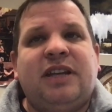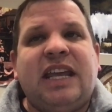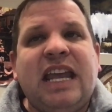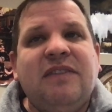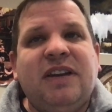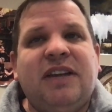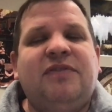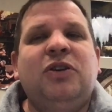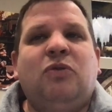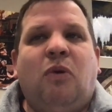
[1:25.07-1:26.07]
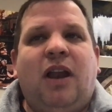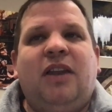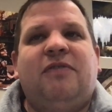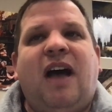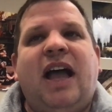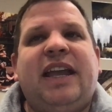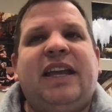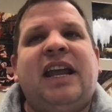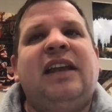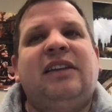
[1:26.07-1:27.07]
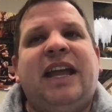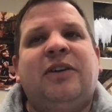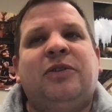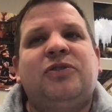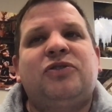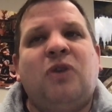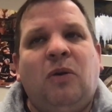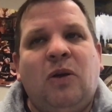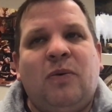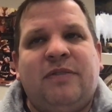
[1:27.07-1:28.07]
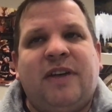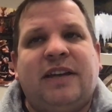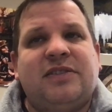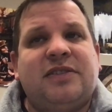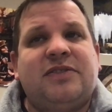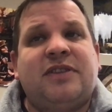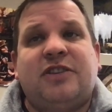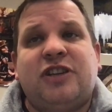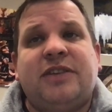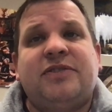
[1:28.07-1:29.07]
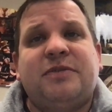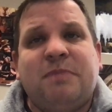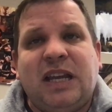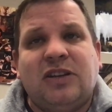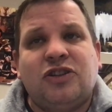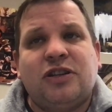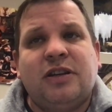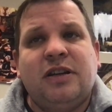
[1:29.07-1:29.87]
even if you qualify in a later solo event, such as speech.